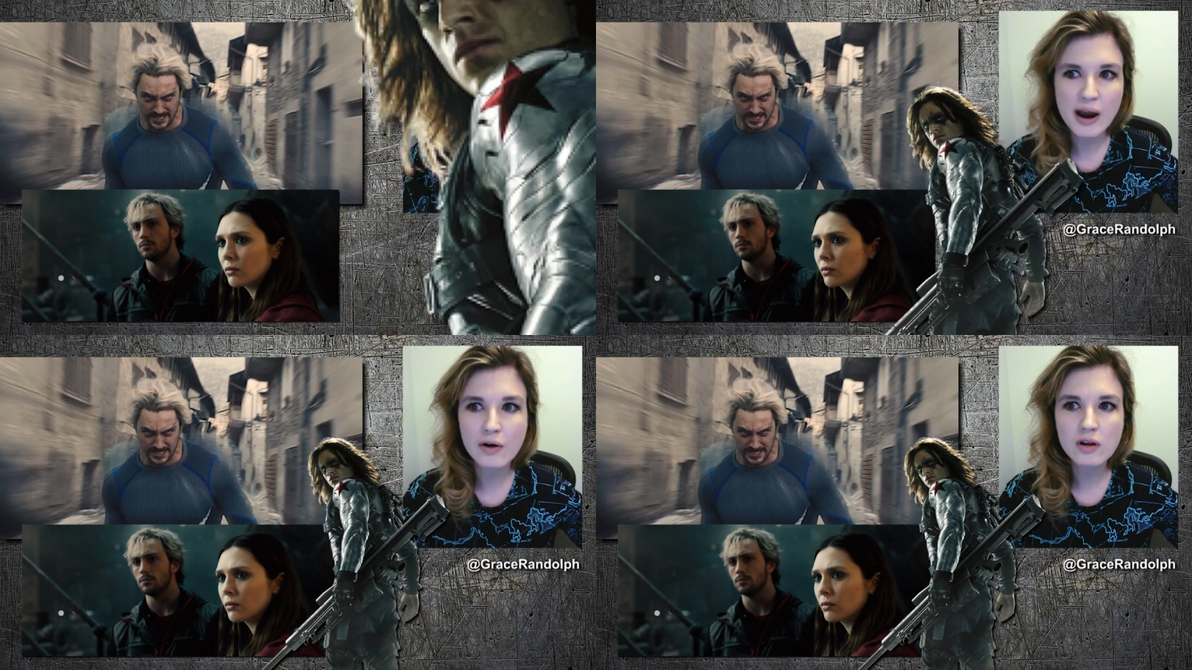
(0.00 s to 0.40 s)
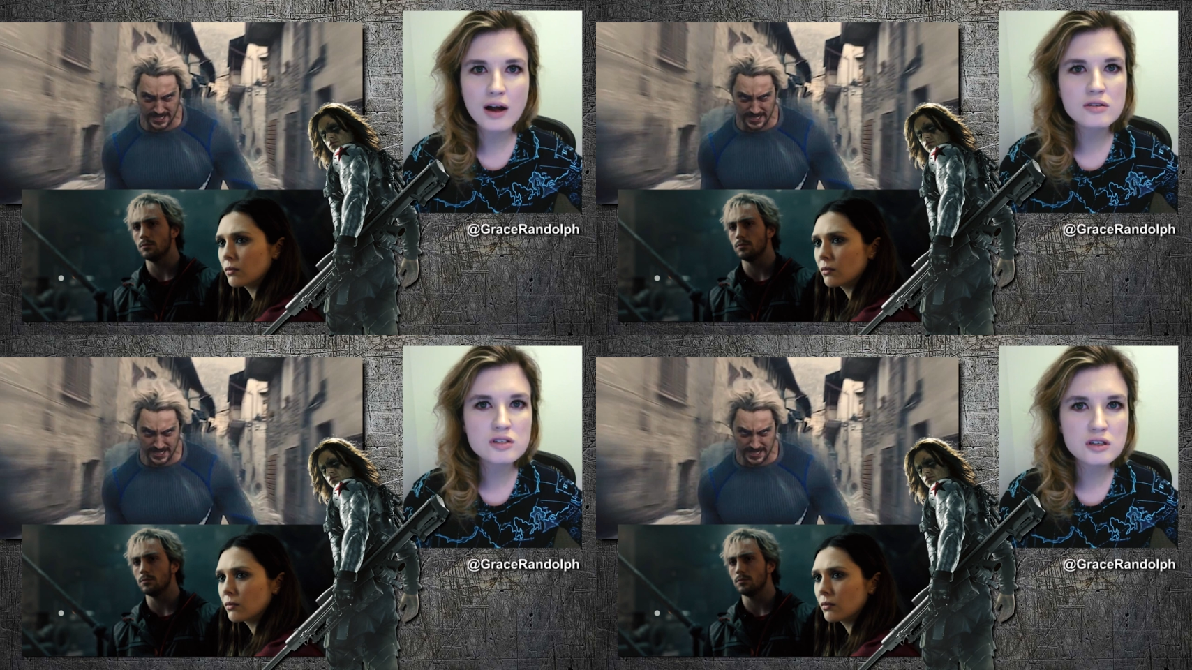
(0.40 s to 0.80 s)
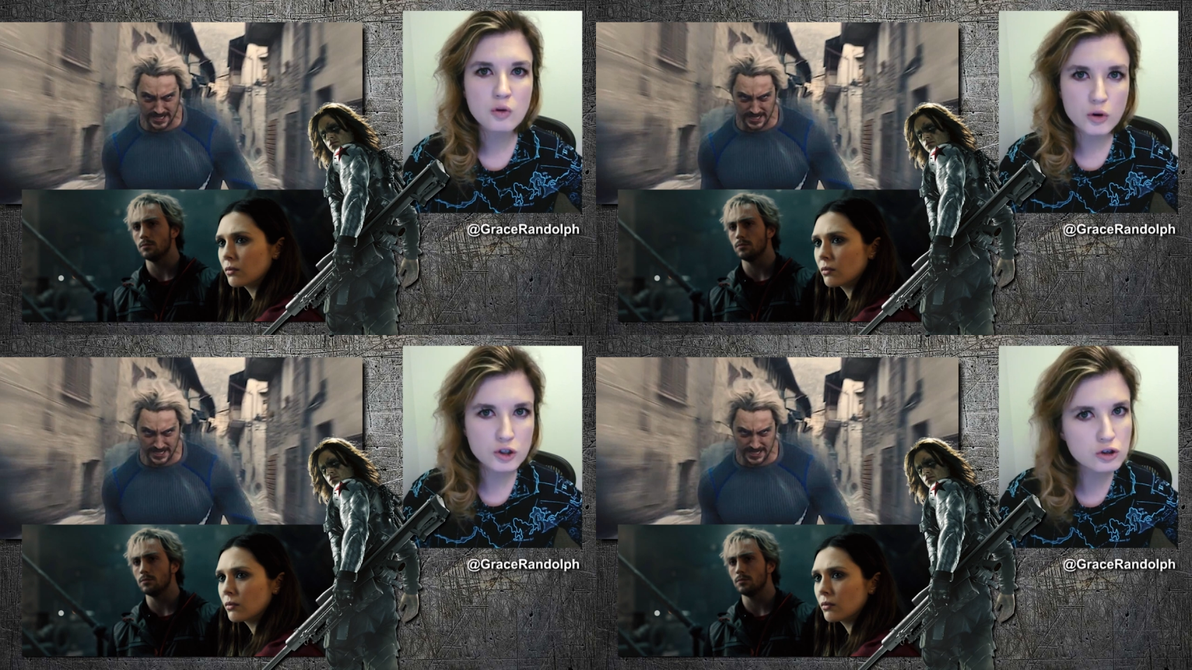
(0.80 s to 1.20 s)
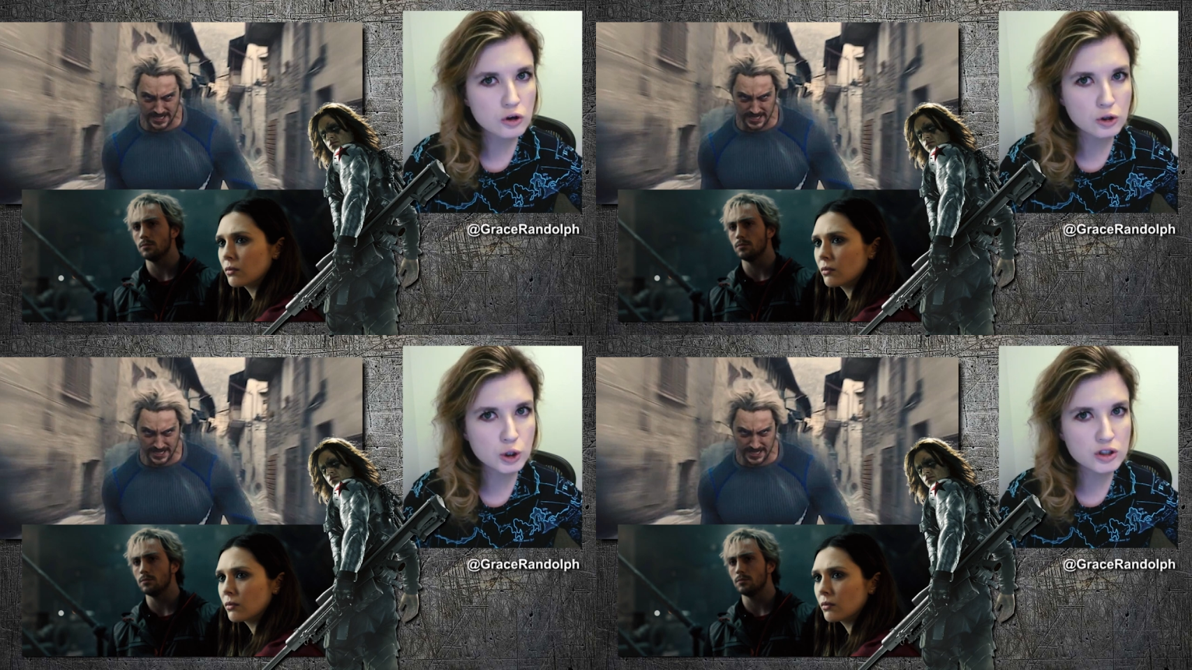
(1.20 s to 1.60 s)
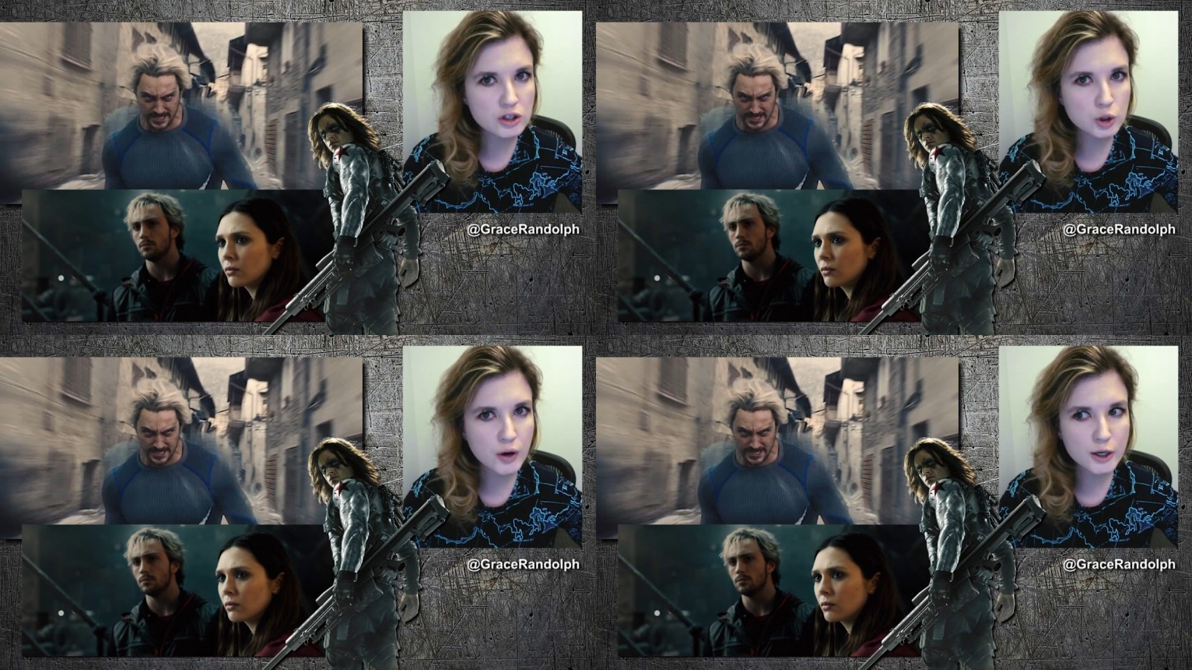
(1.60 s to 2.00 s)
Speaker 1: parallels to the Winter Soldier
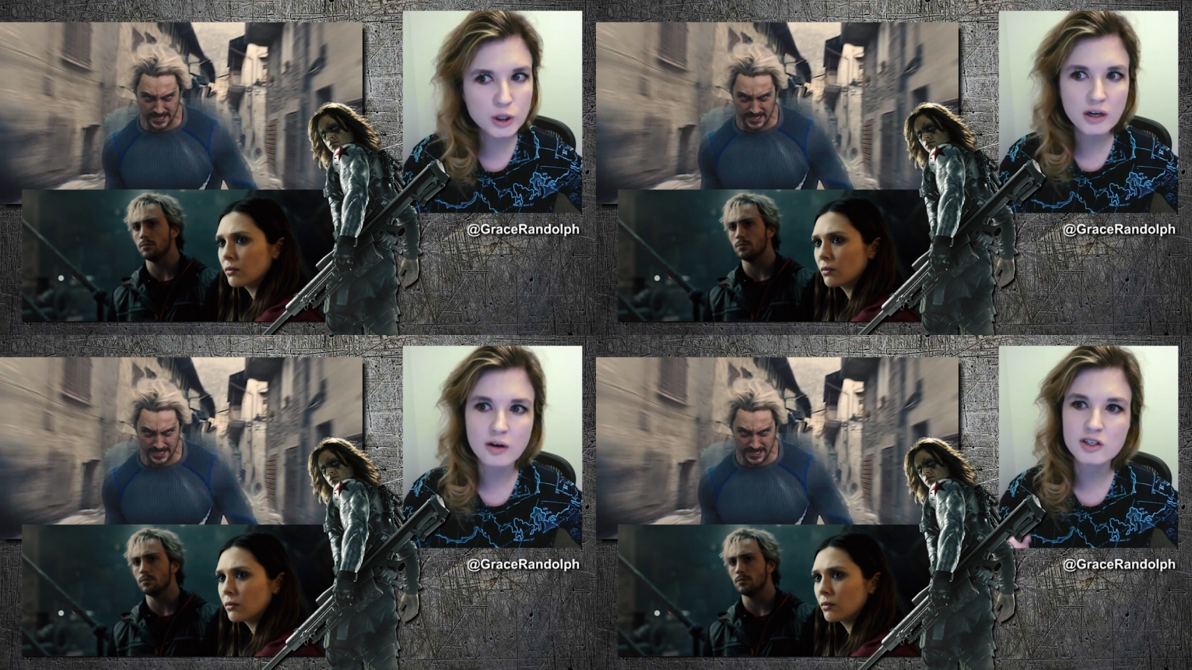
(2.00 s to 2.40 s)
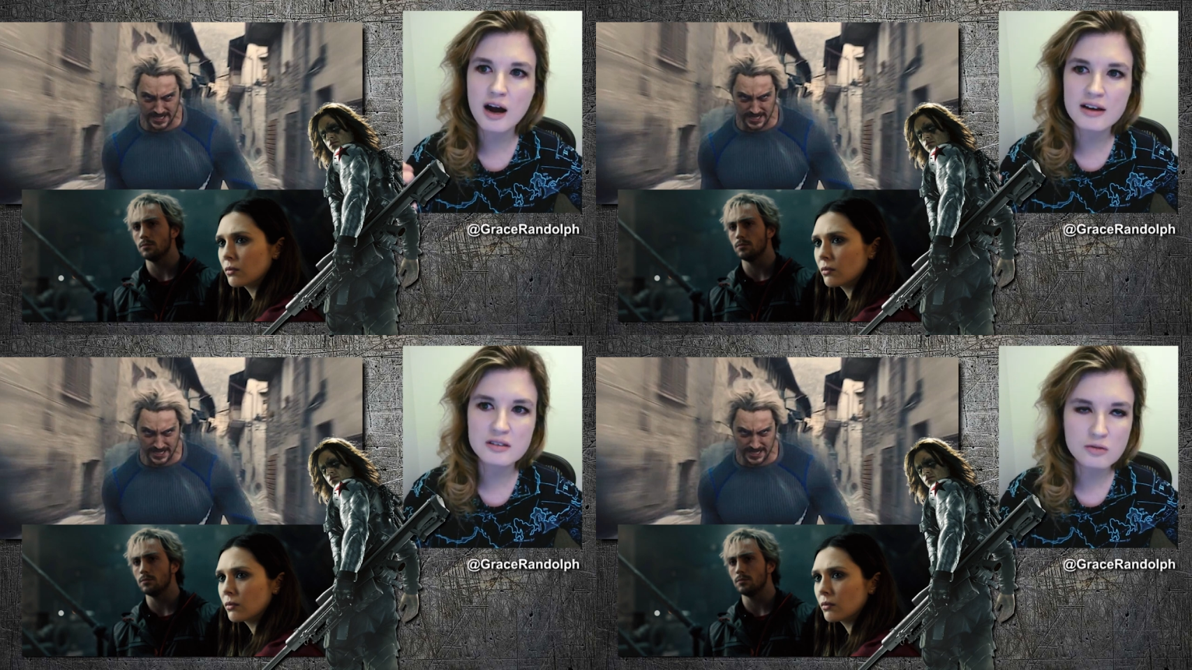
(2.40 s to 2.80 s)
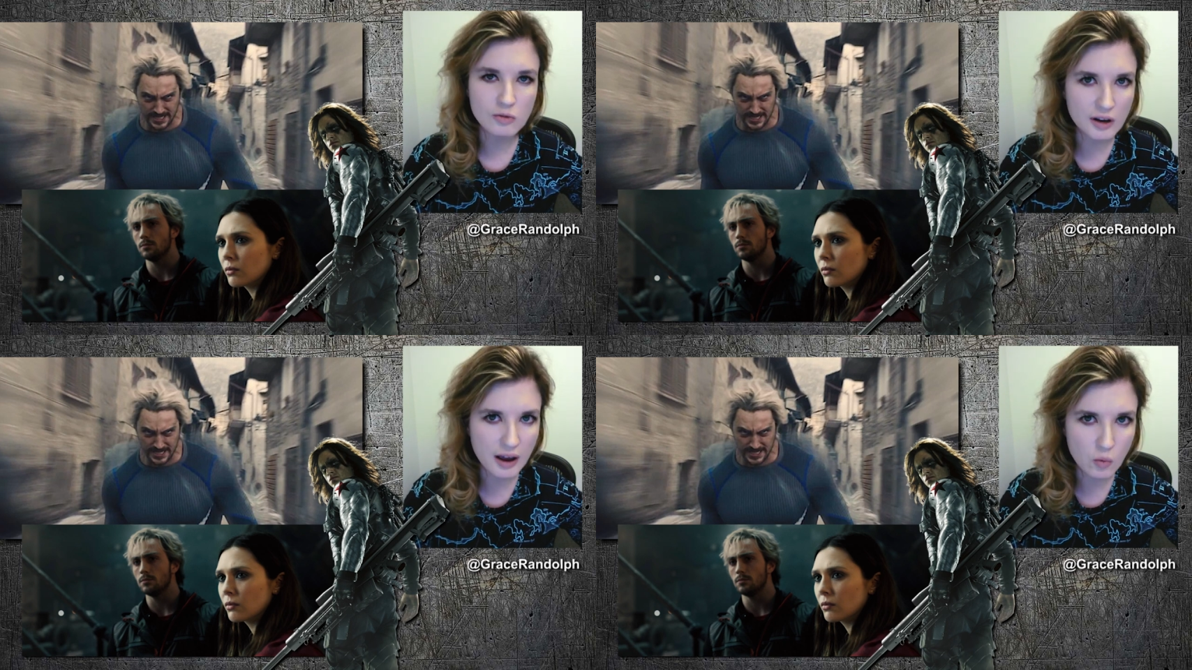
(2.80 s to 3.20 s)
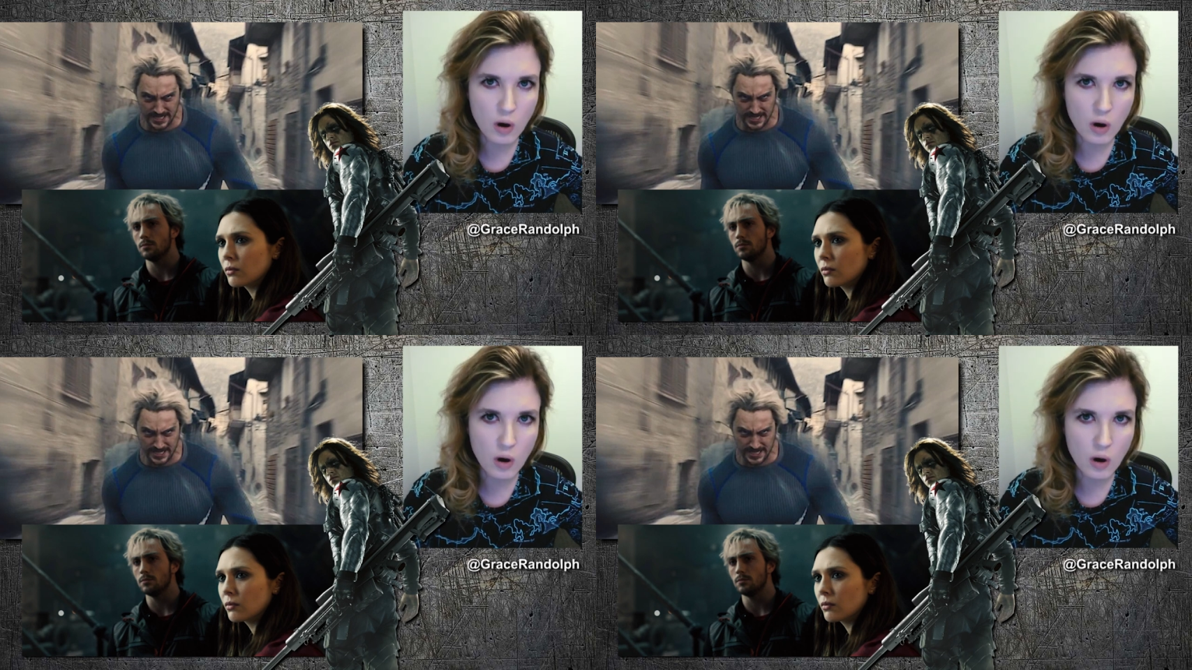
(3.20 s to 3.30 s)
situation, and it ties in, again,